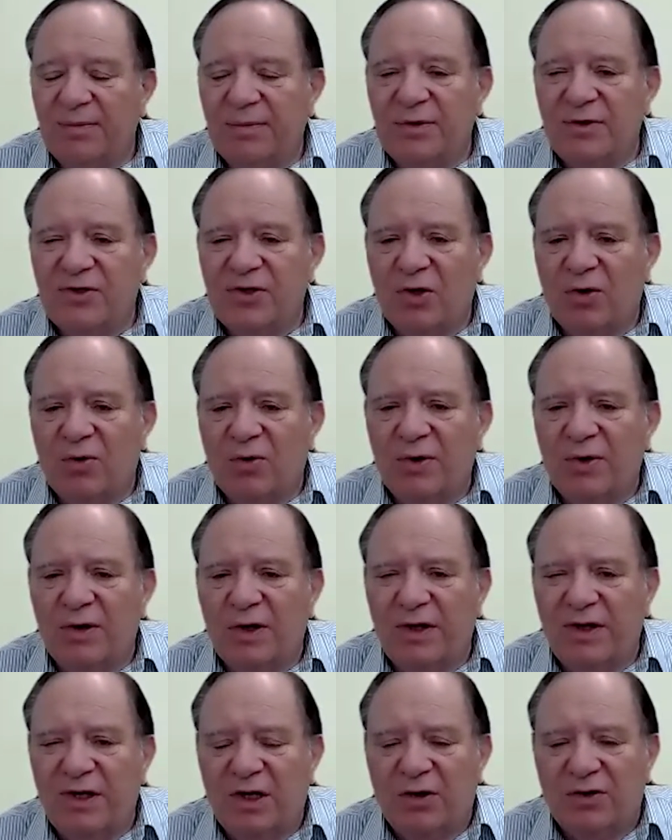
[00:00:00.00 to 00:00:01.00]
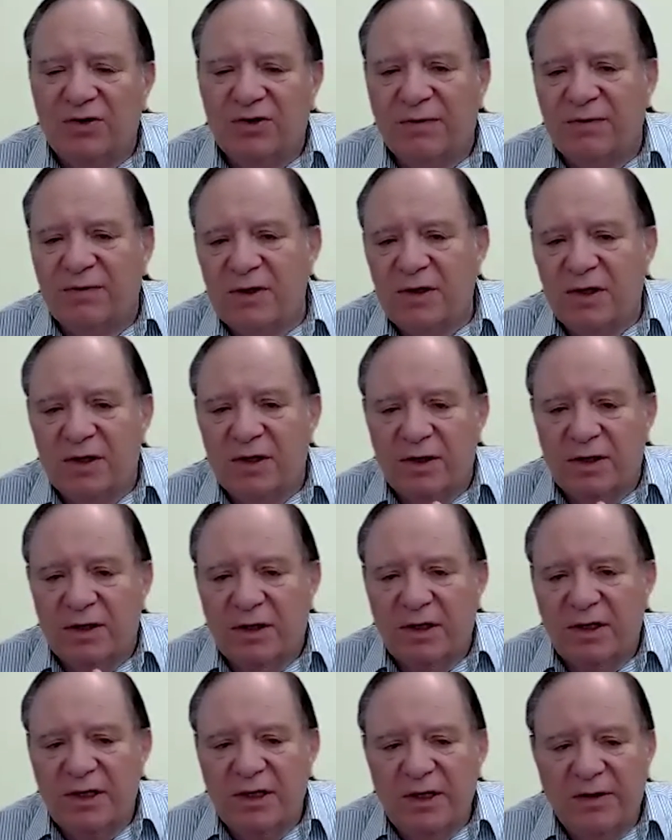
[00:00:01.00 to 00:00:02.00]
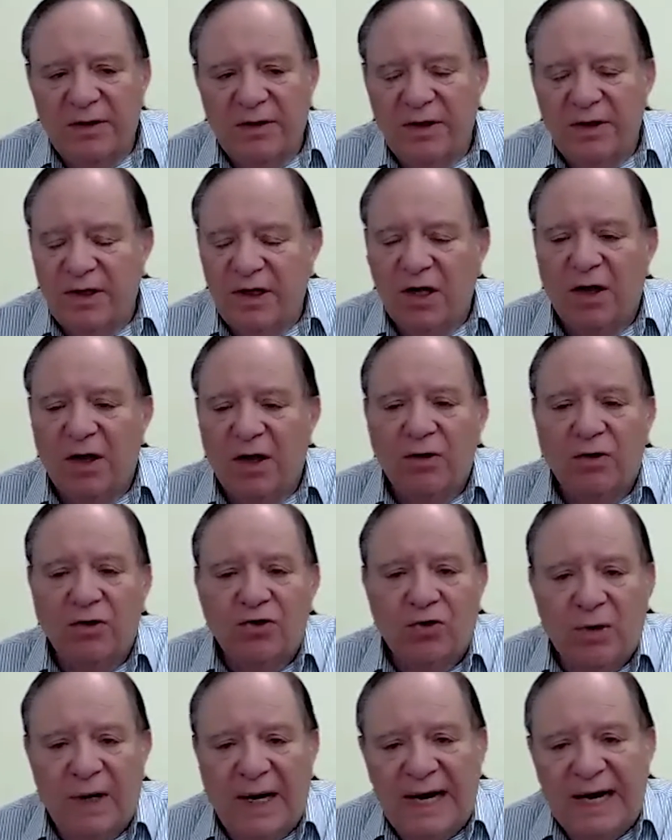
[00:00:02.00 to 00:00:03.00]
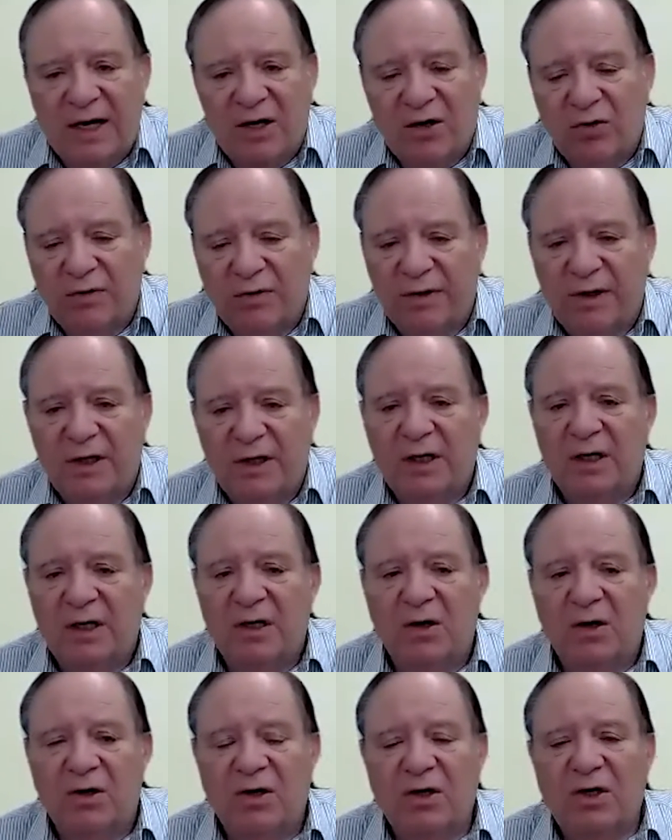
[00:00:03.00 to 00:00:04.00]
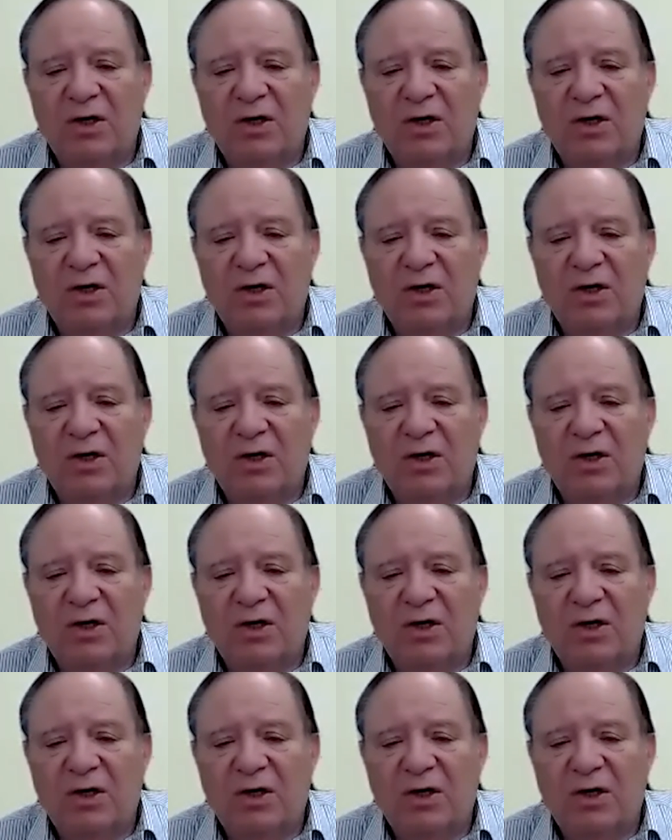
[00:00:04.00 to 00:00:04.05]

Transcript: So the other track over here,